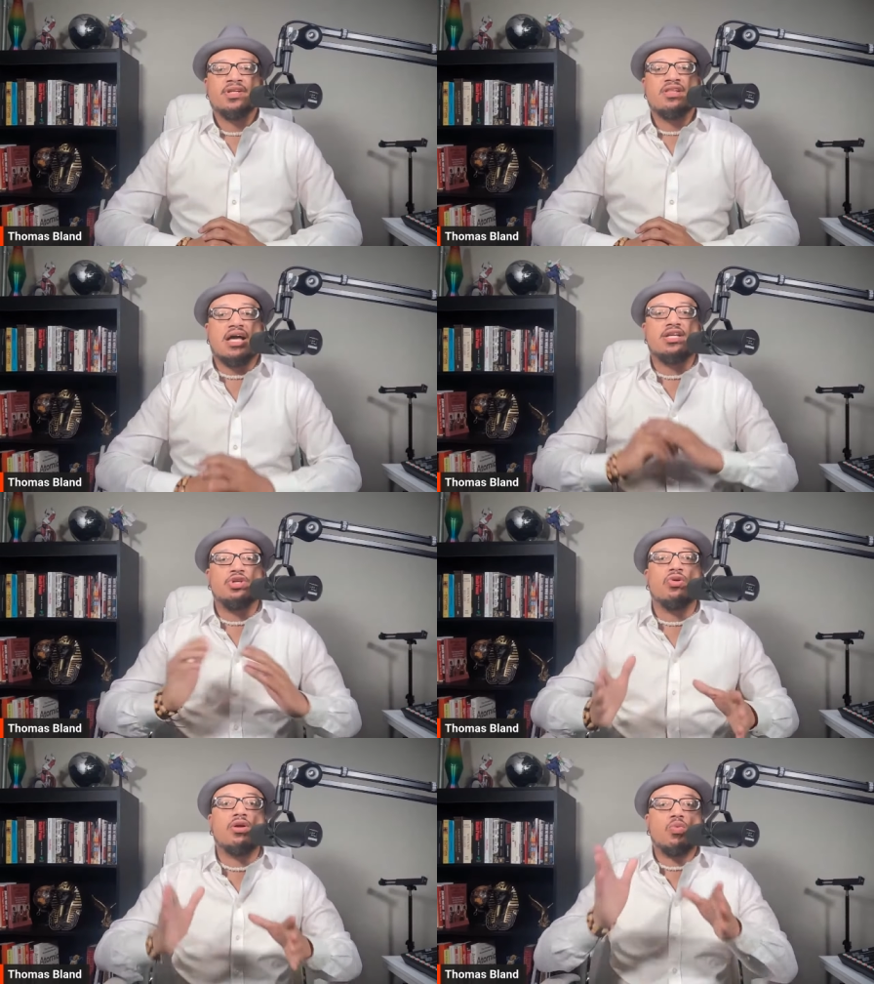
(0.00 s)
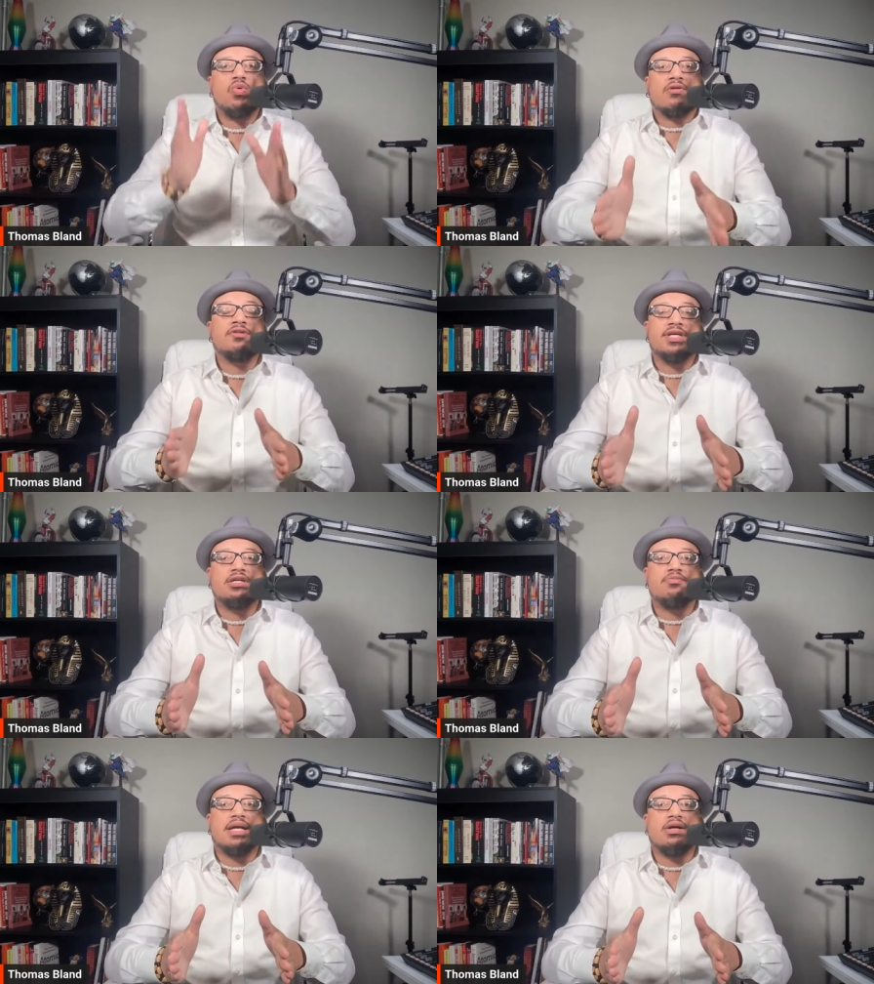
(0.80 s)
Like, you're
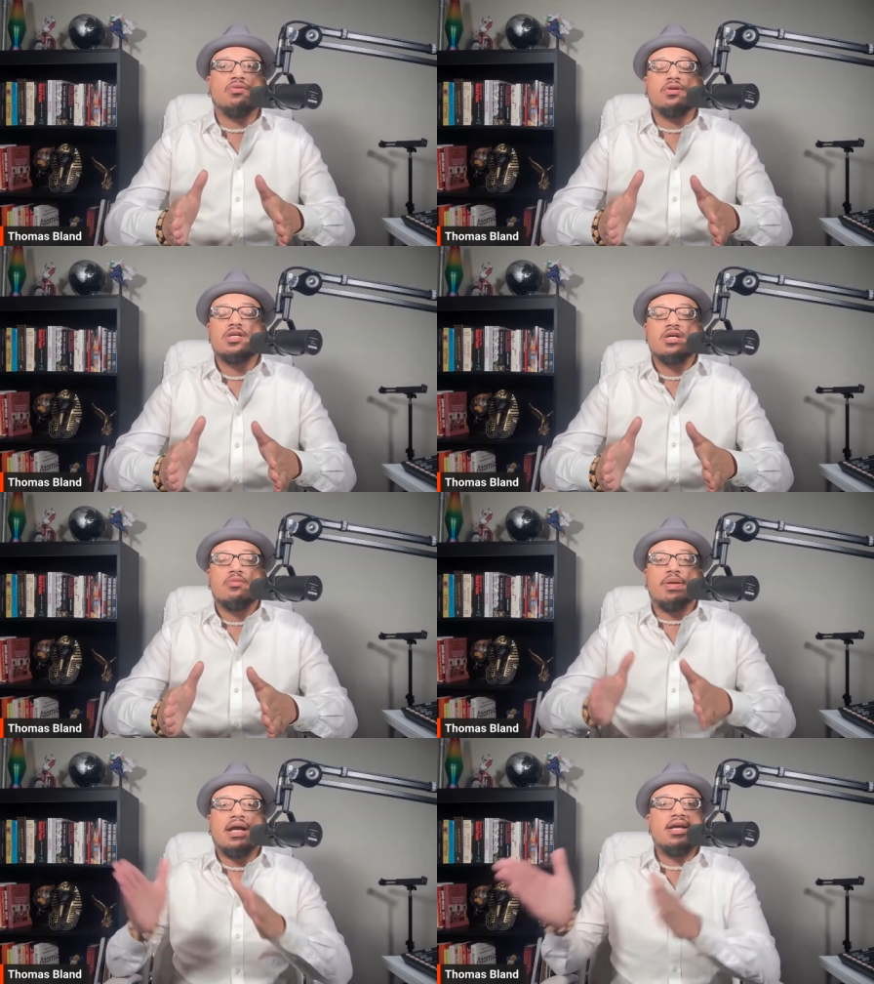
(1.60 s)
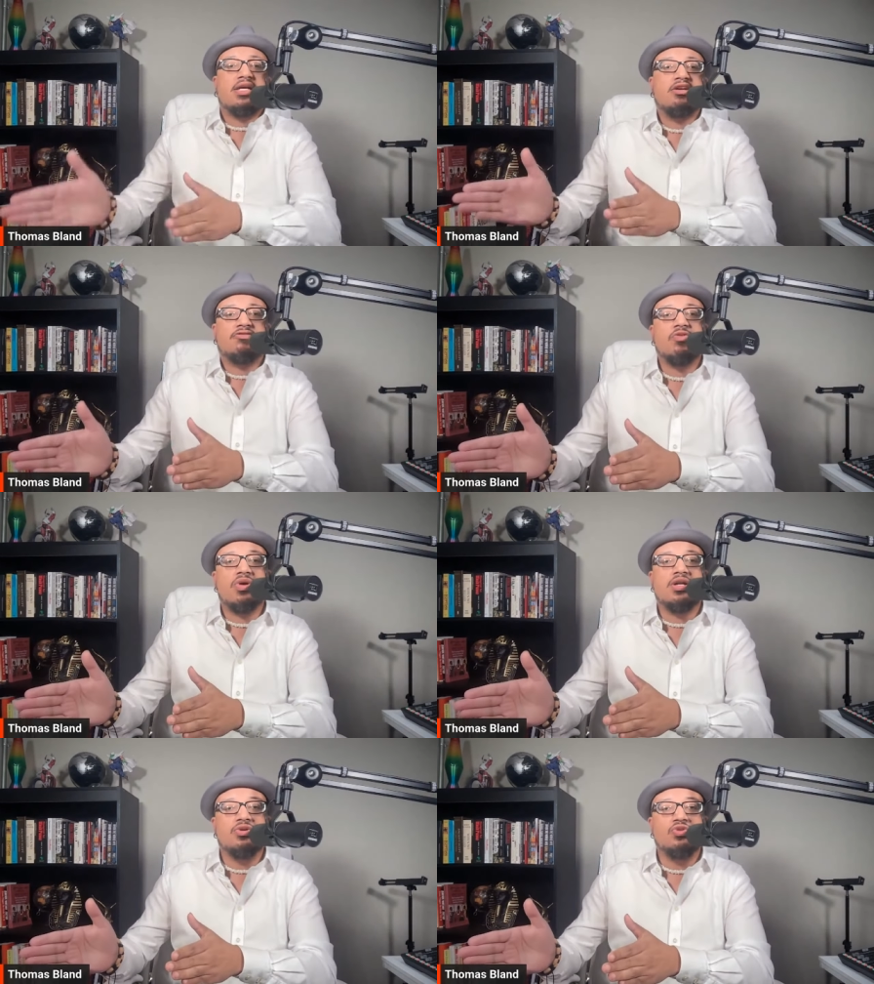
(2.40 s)
worried about paying
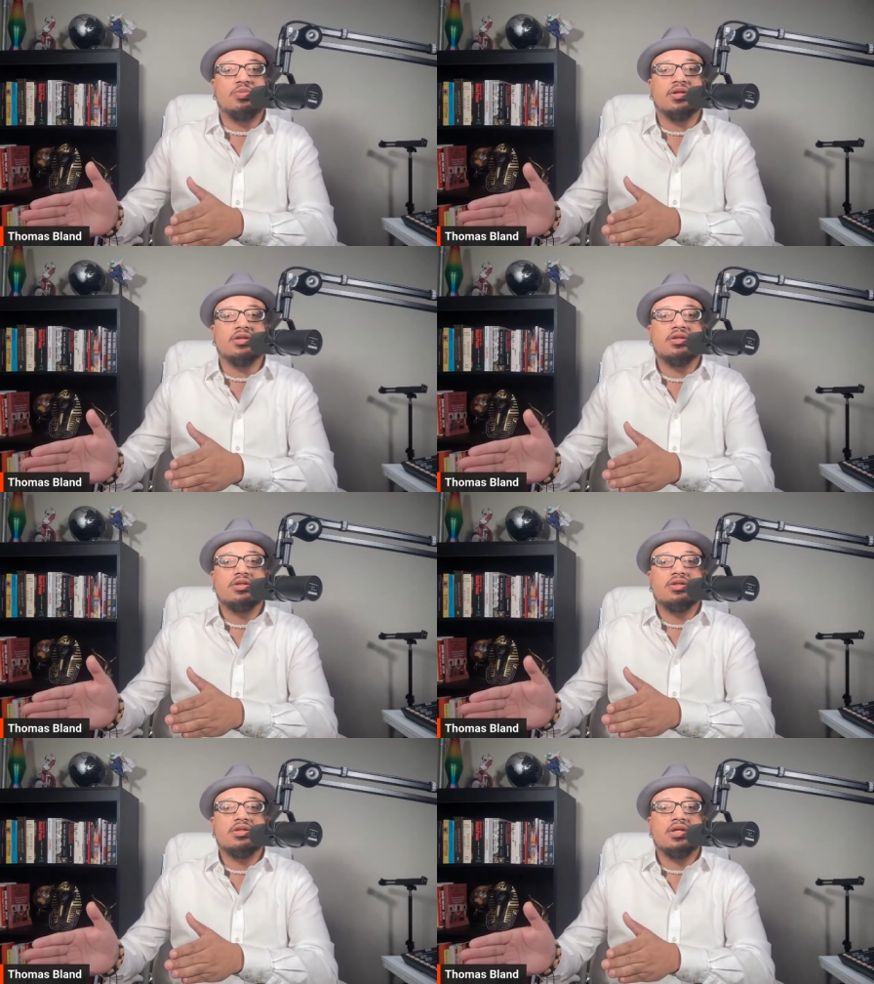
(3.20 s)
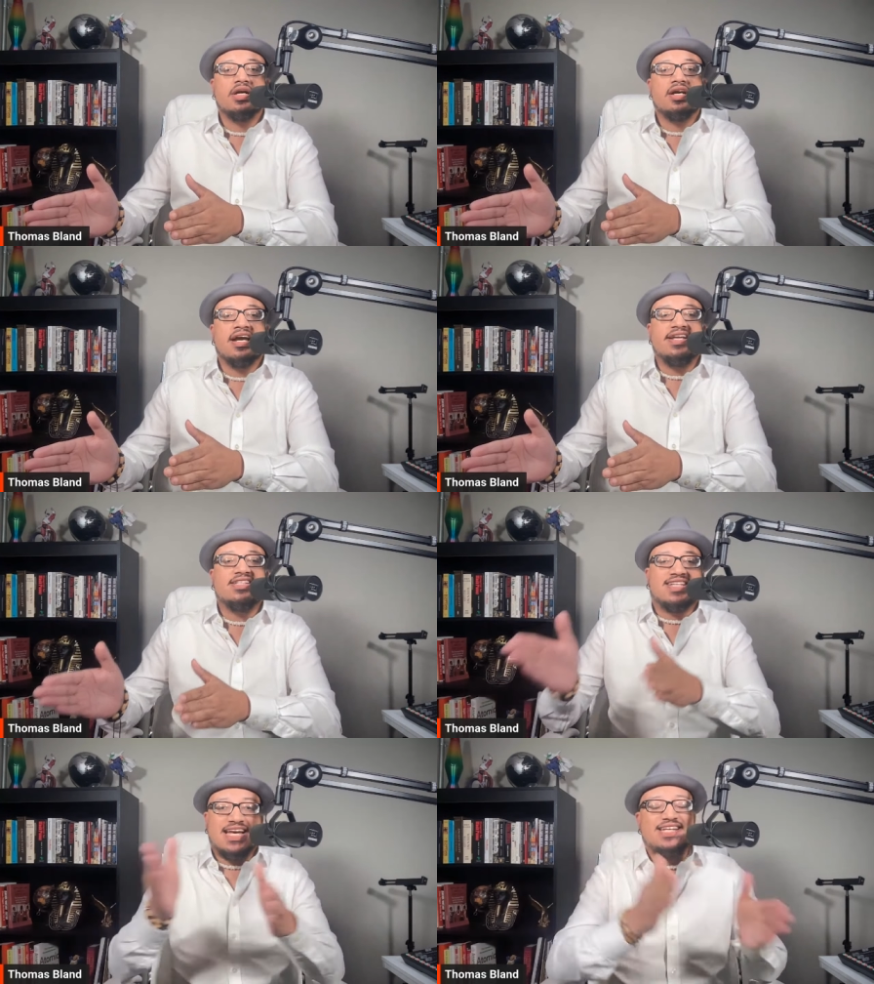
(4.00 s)
for an Uber
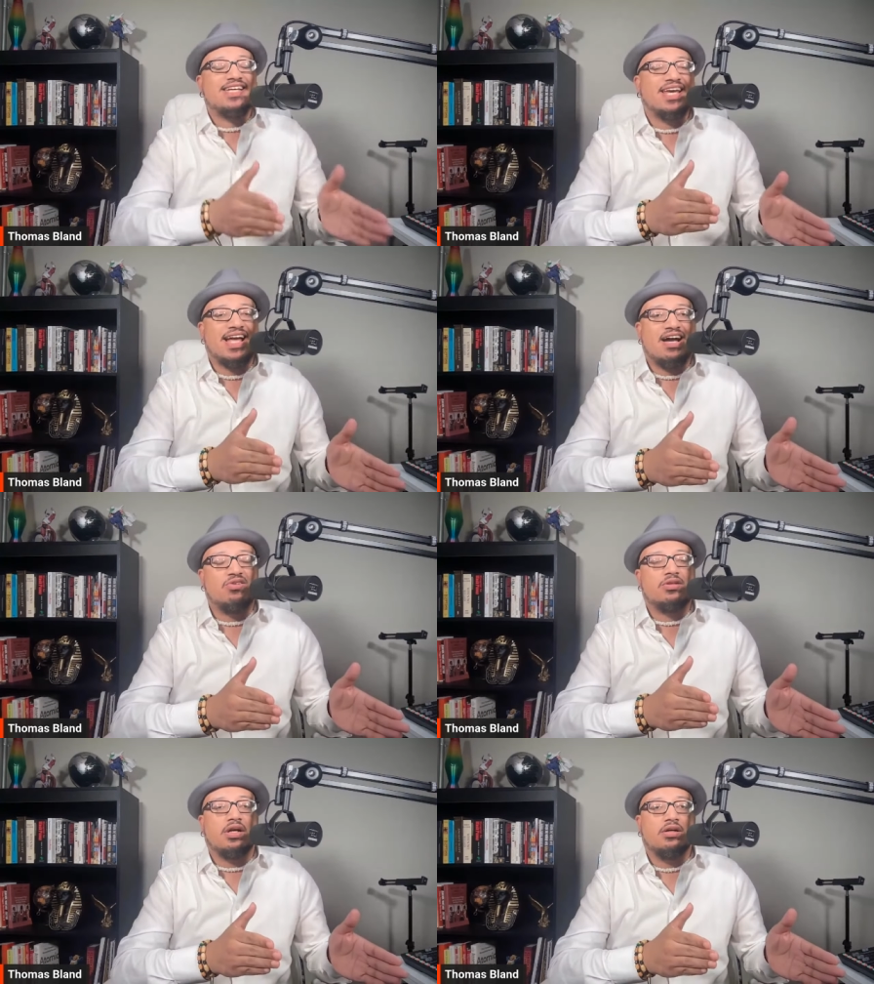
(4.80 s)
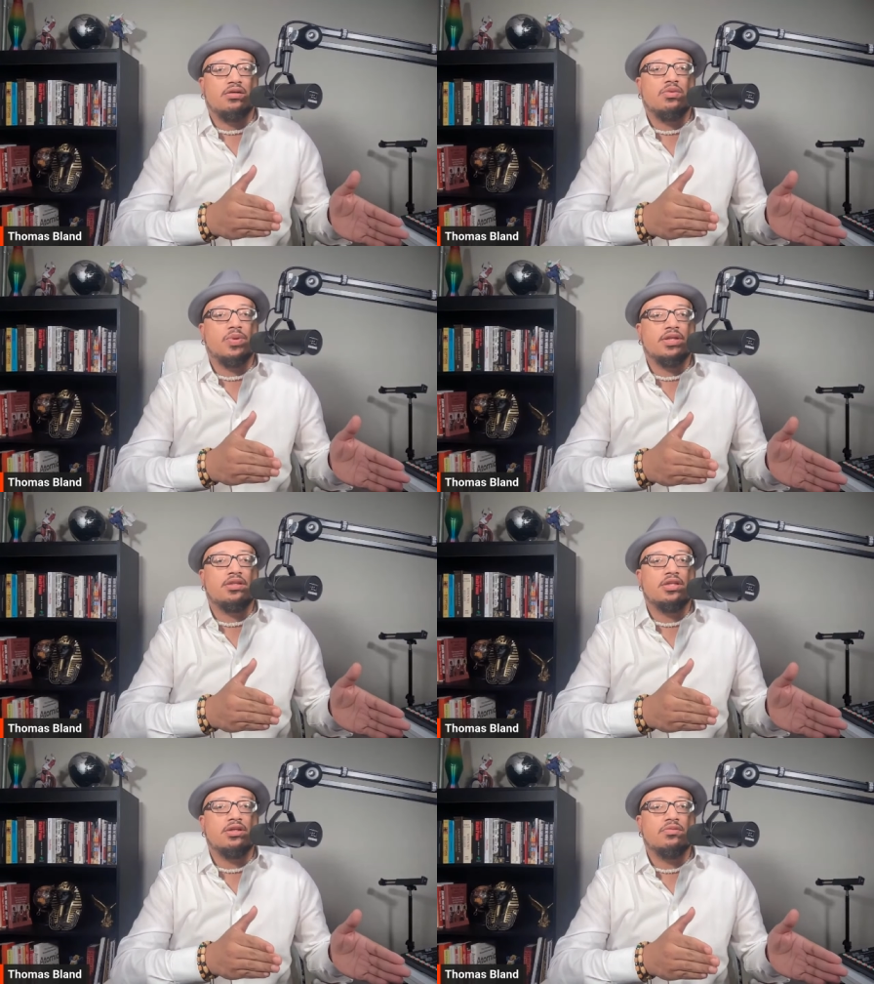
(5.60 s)
and taking alcohol
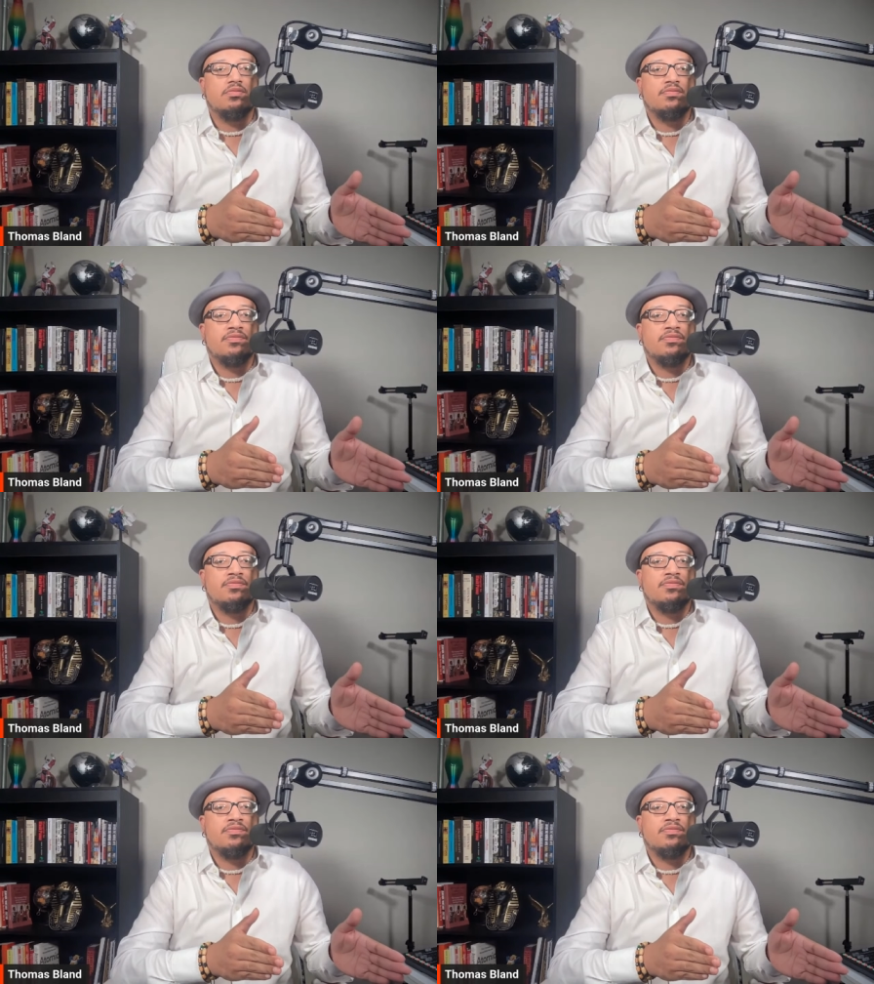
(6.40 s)
with you